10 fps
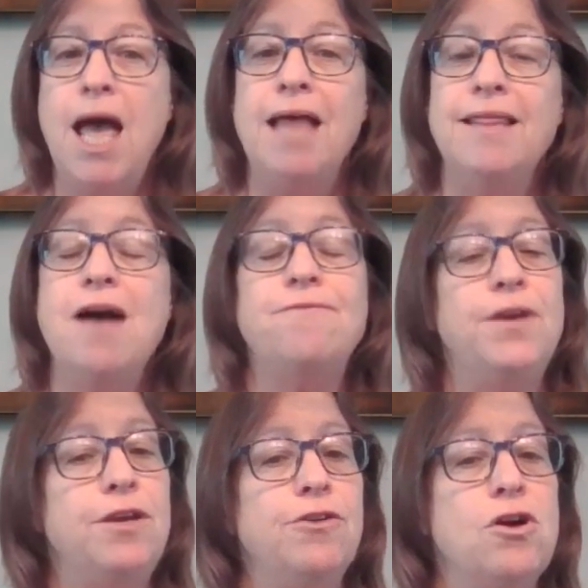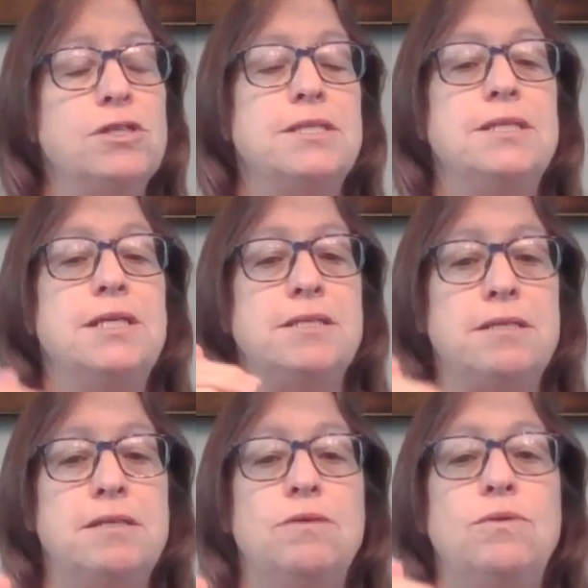And that figure, honestly, is
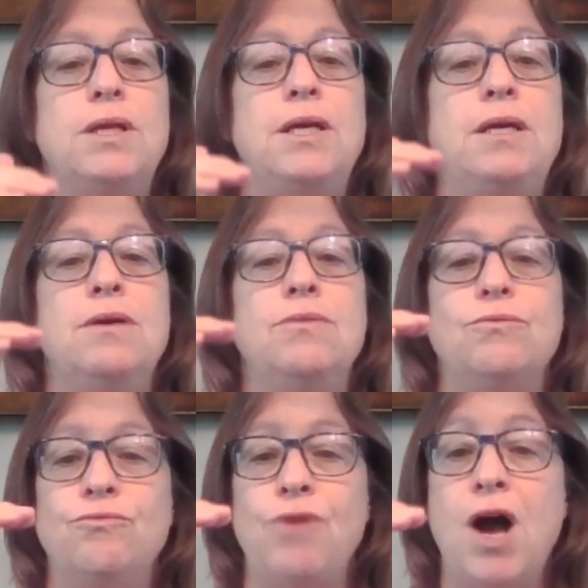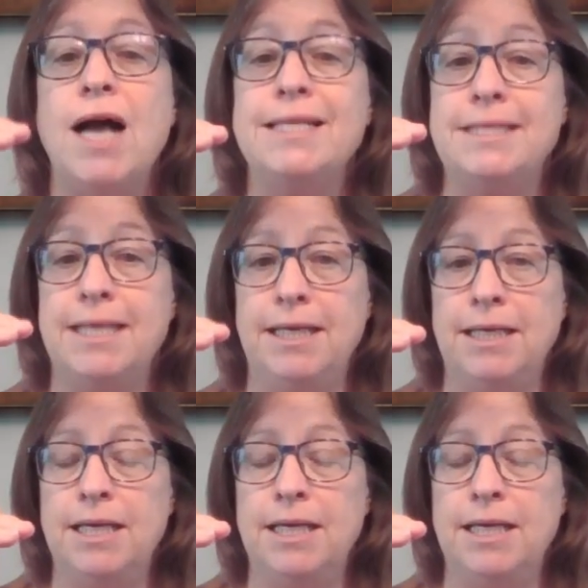slowly rising.